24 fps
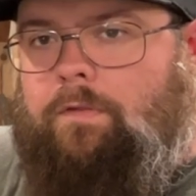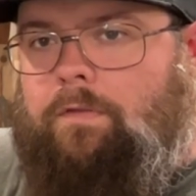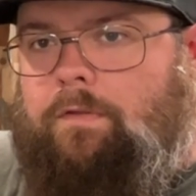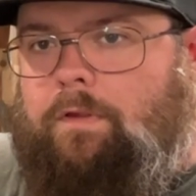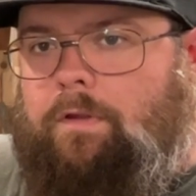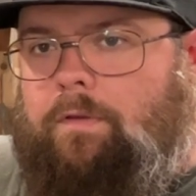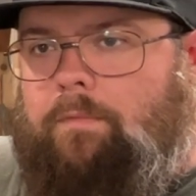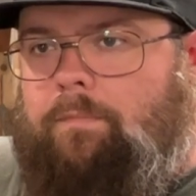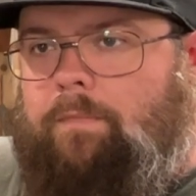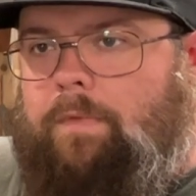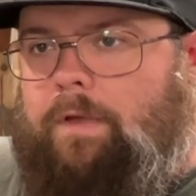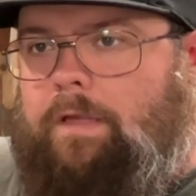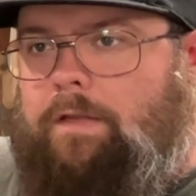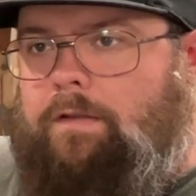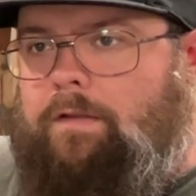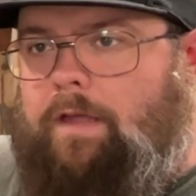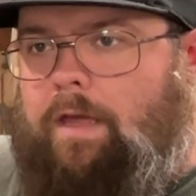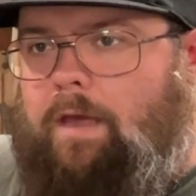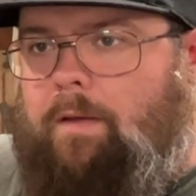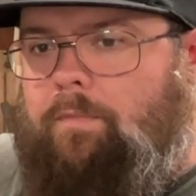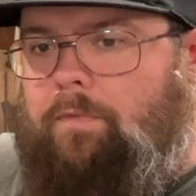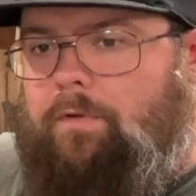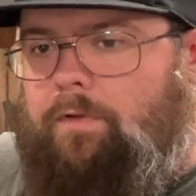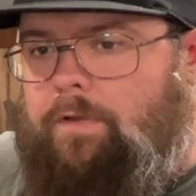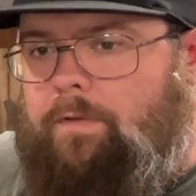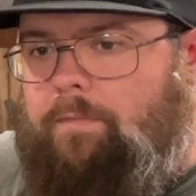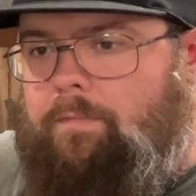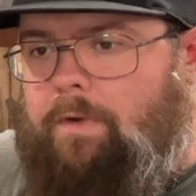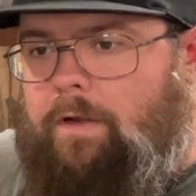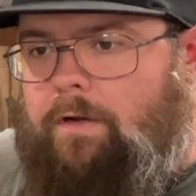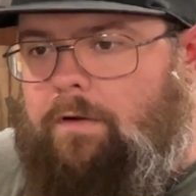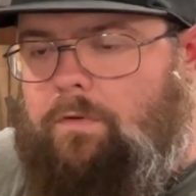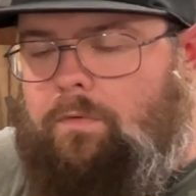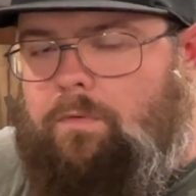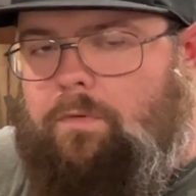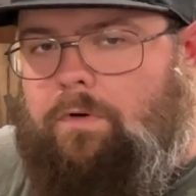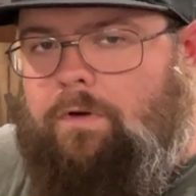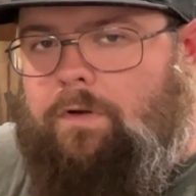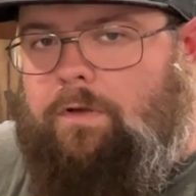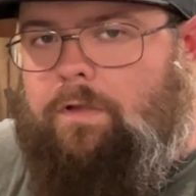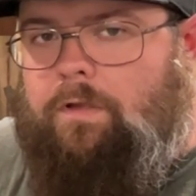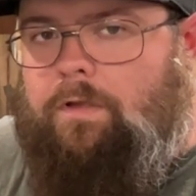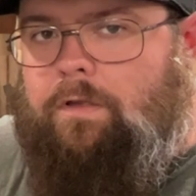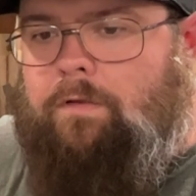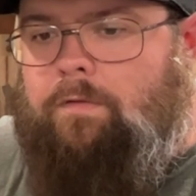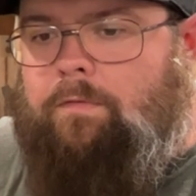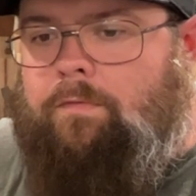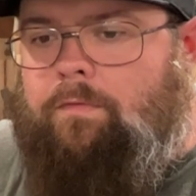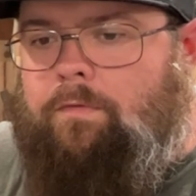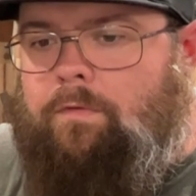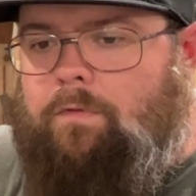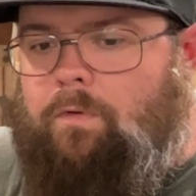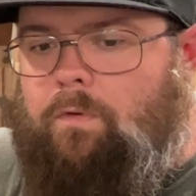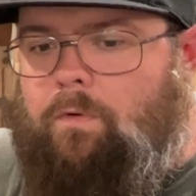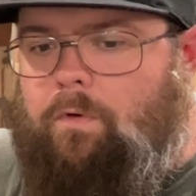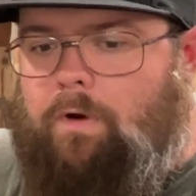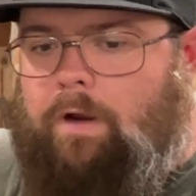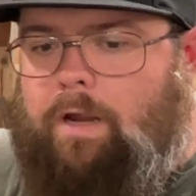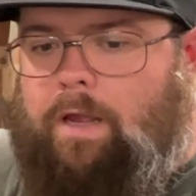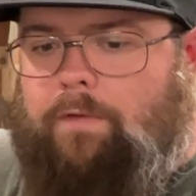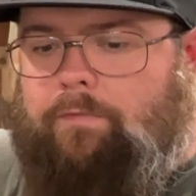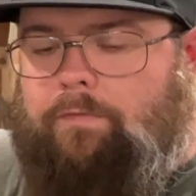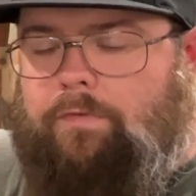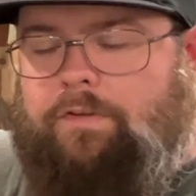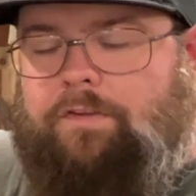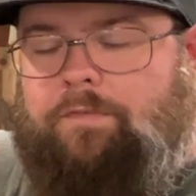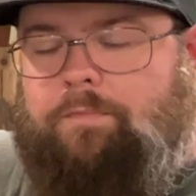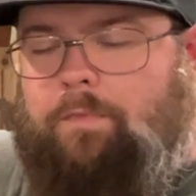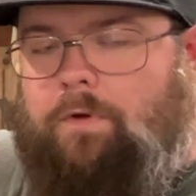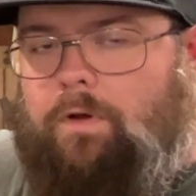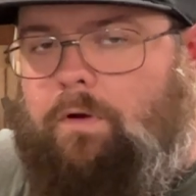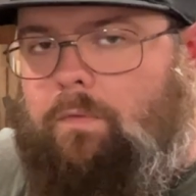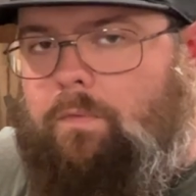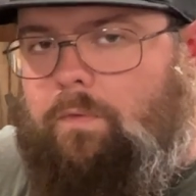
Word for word: that may dabble in metalworking or have a small